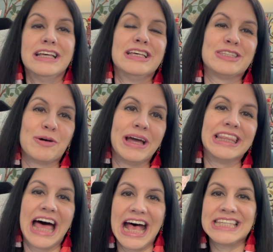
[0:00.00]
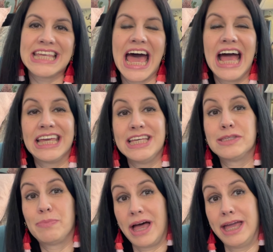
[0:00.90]
So my last hack is
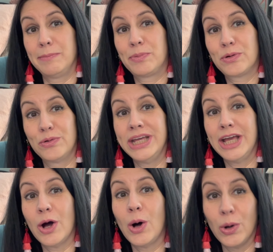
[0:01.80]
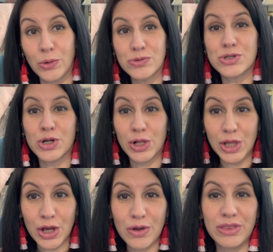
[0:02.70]
buying pre-owned
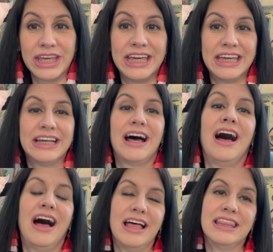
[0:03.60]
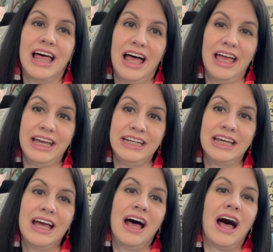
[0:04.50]
clothing online
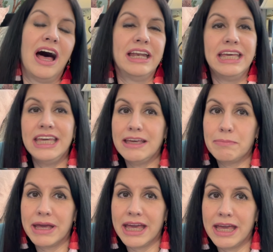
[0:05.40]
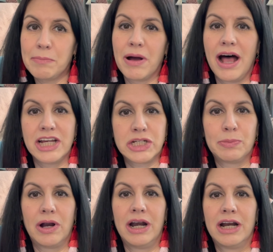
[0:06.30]
on eBay,
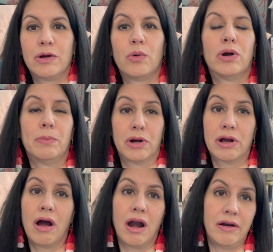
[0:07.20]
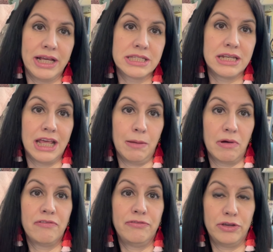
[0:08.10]
Poshmark, or Mercari, to name a
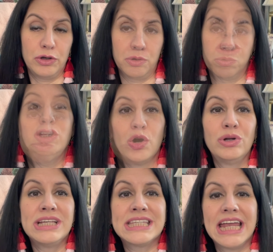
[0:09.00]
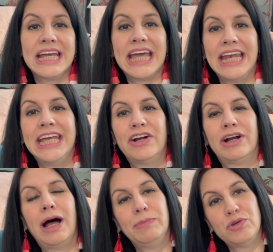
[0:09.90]
few. Notice that again here,
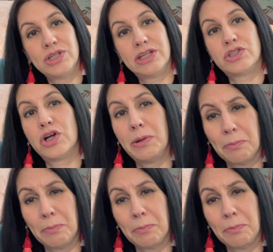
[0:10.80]
I'm using the term